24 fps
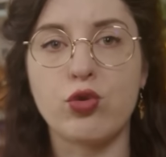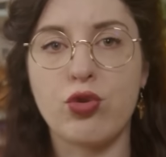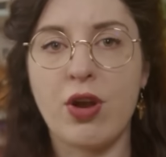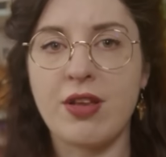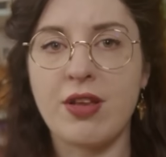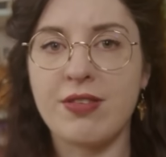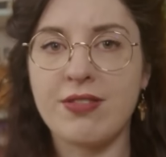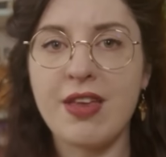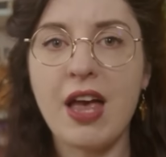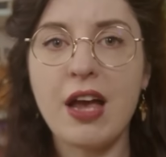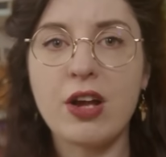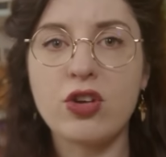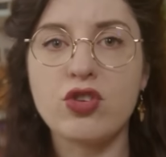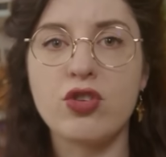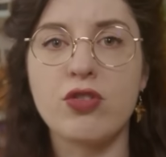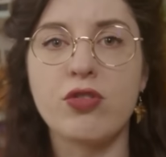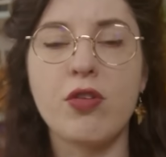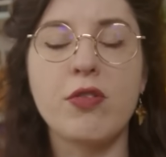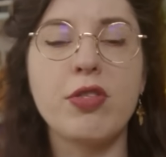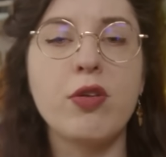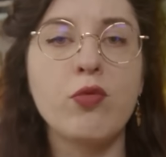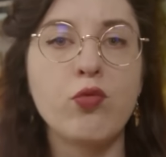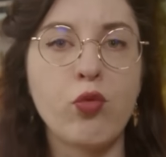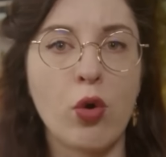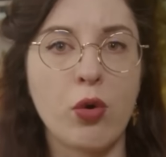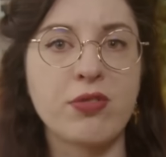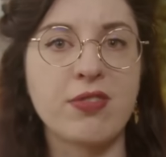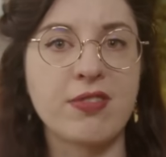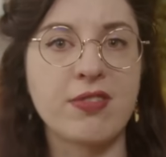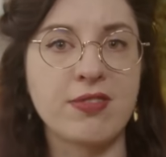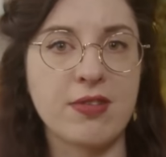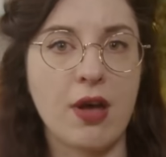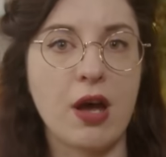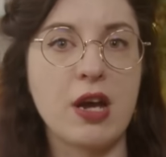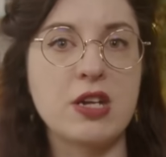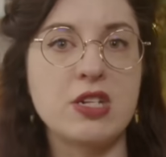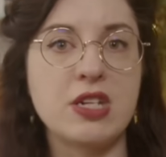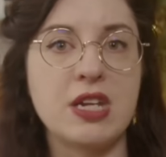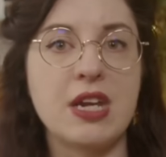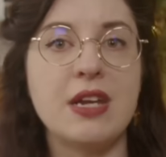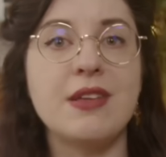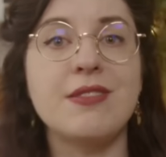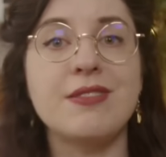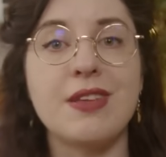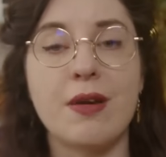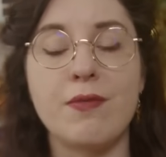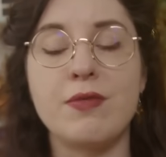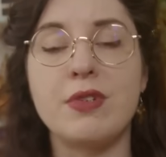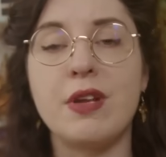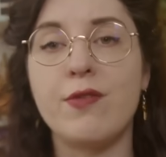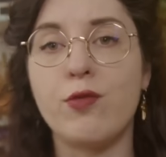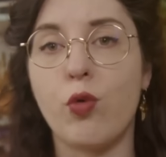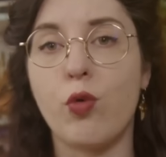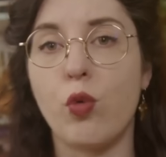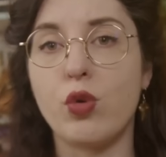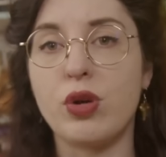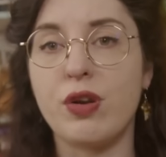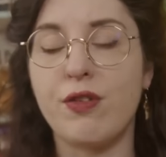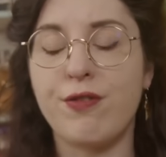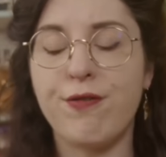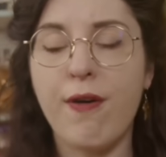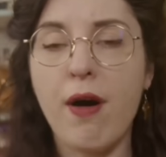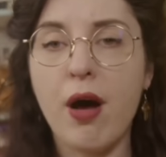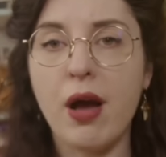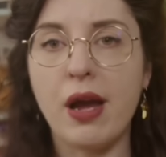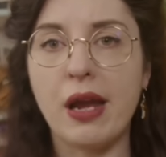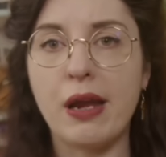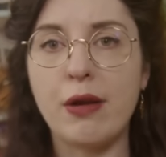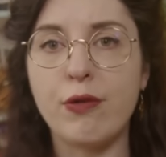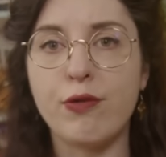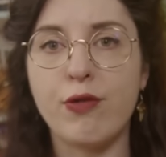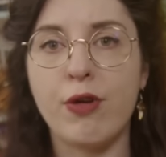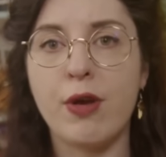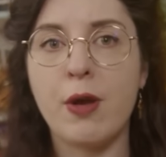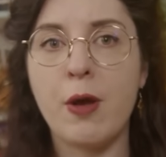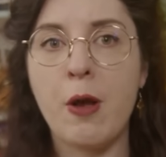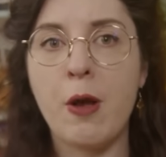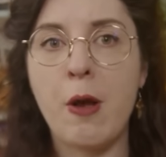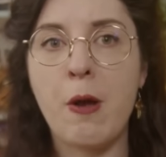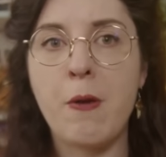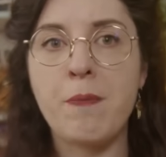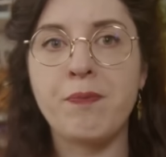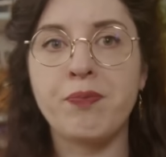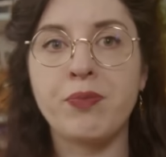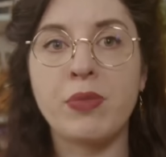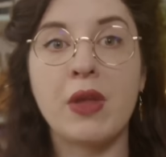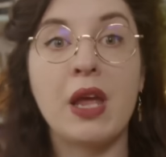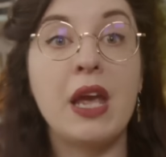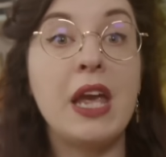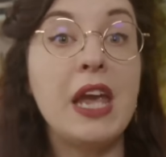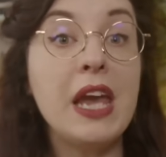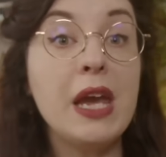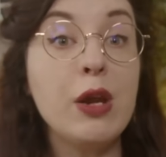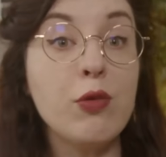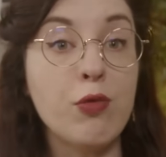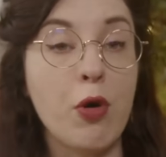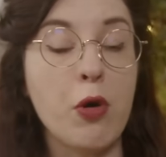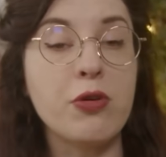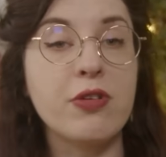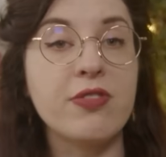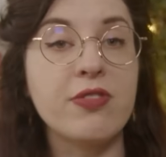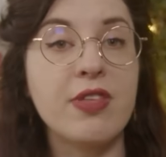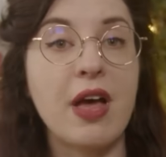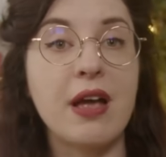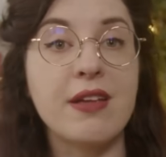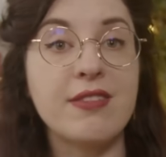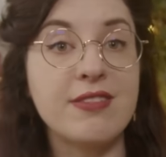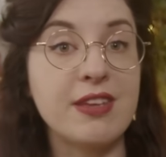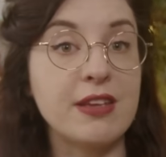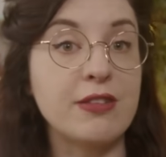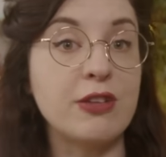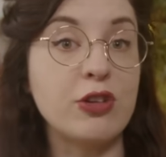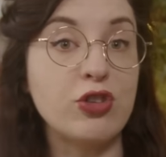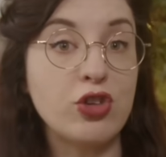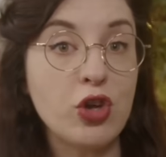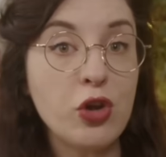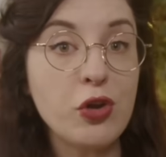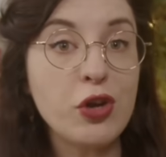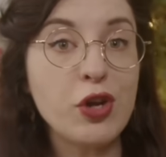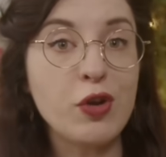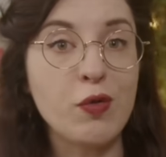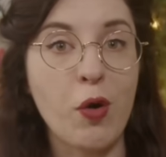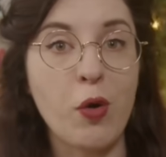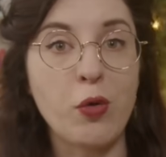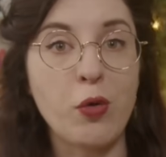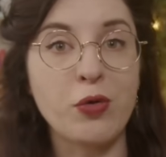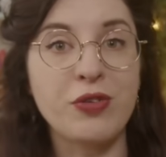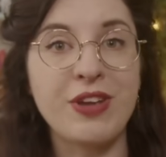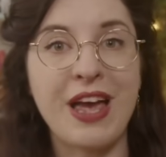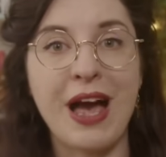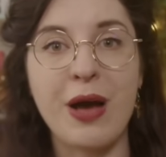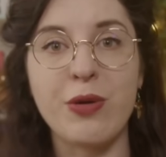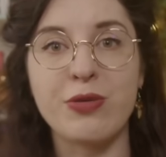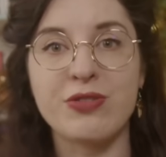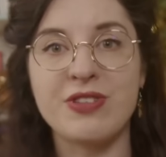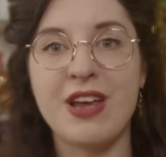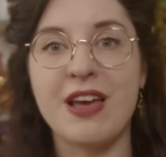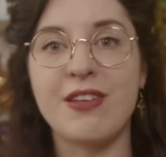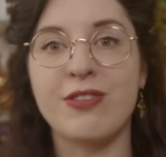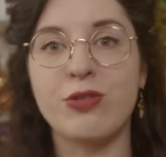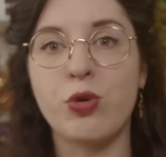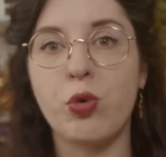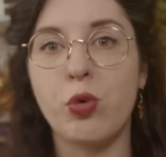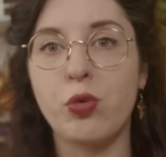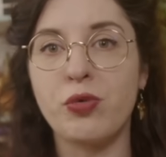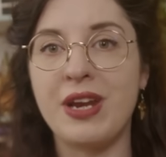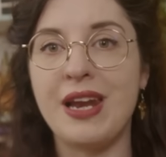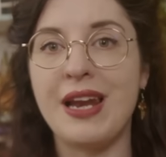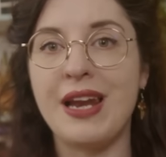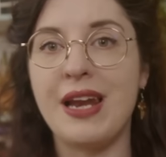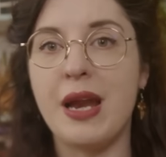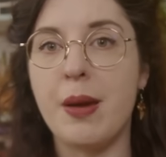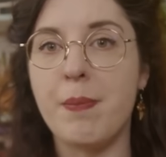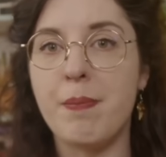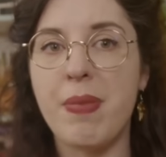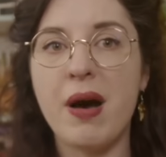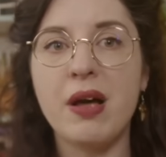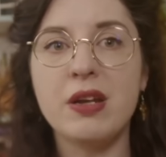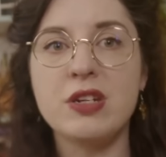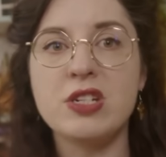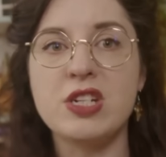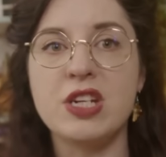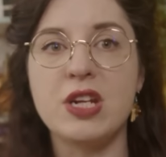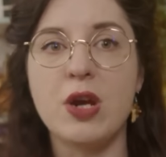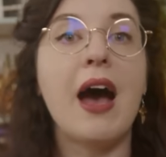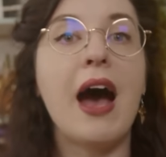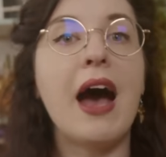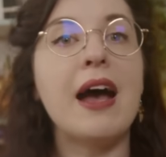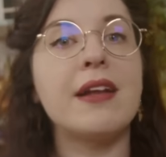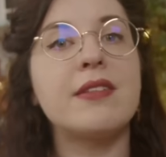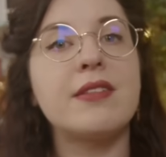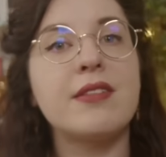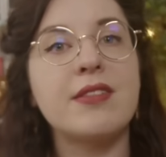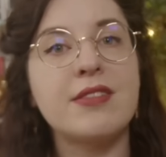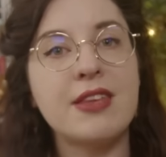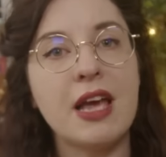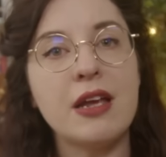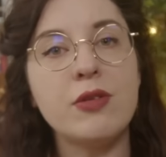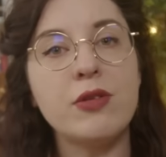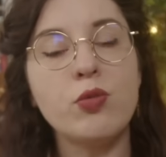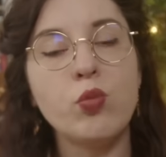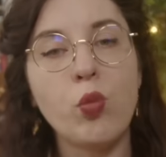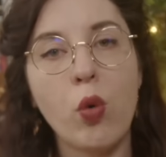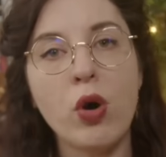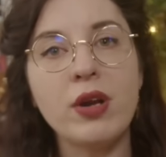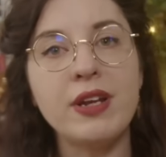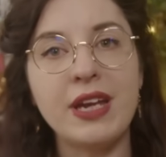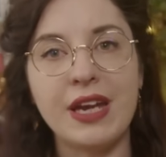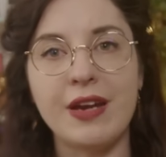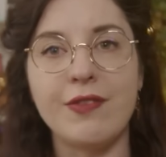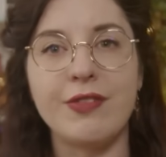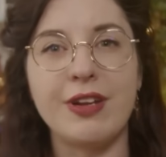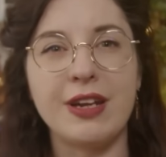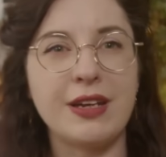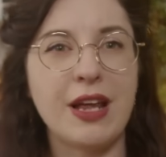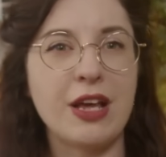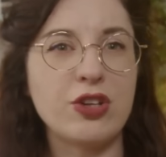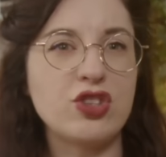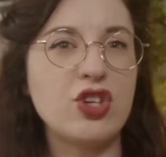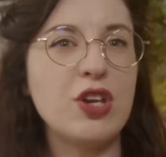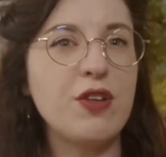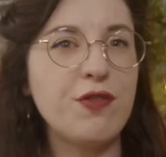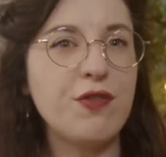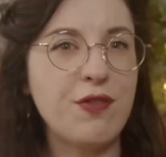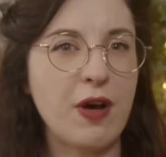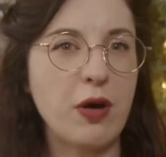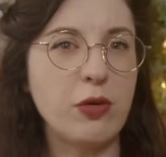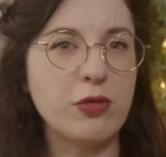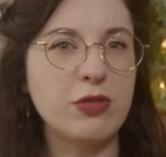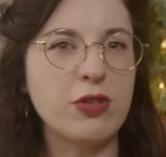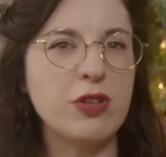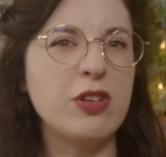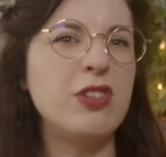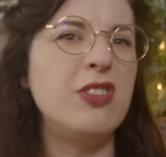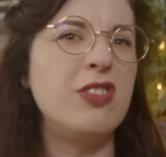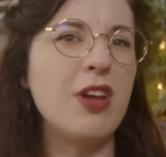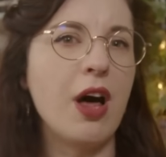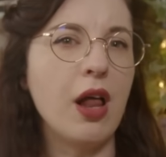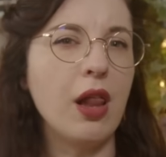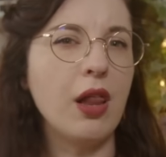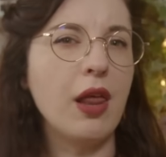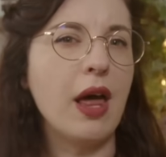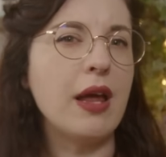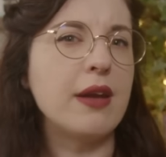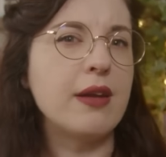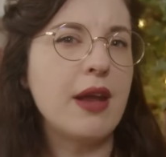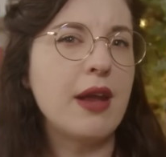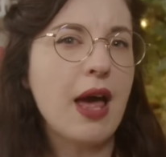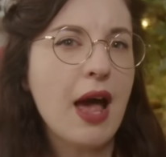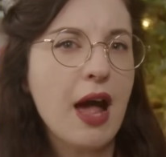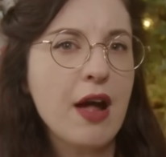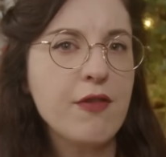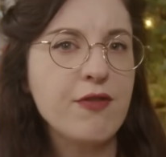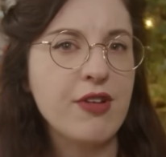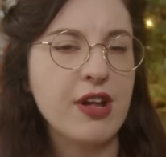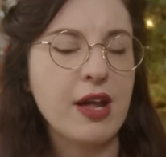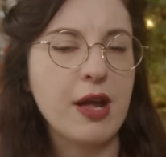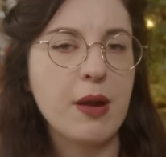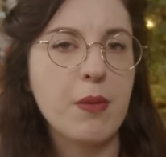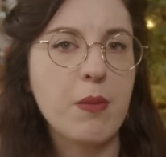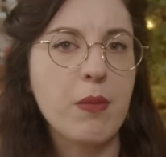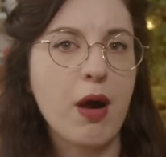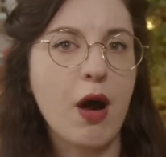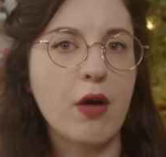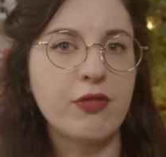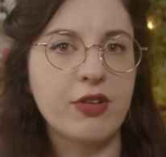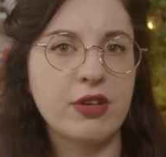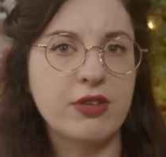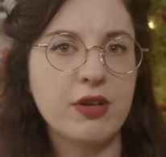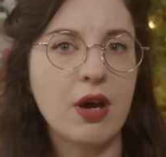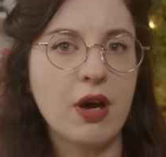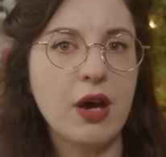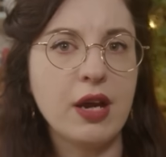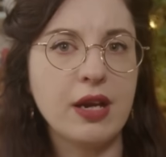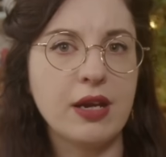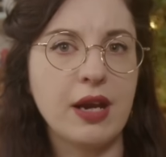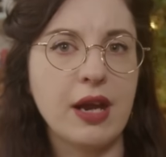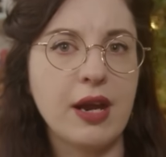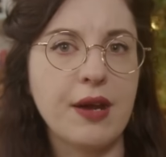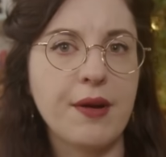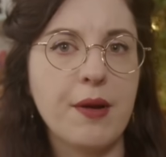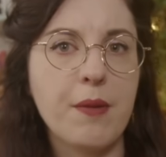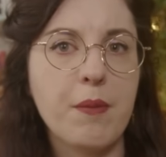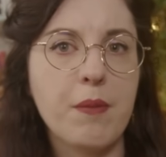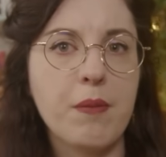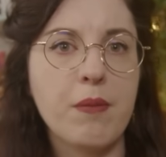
Transactions of the Royal Society in 1745. He wrote that a 62 year old Countess Cornelia Bandi had said one evening that she felt dull and heavy after dining.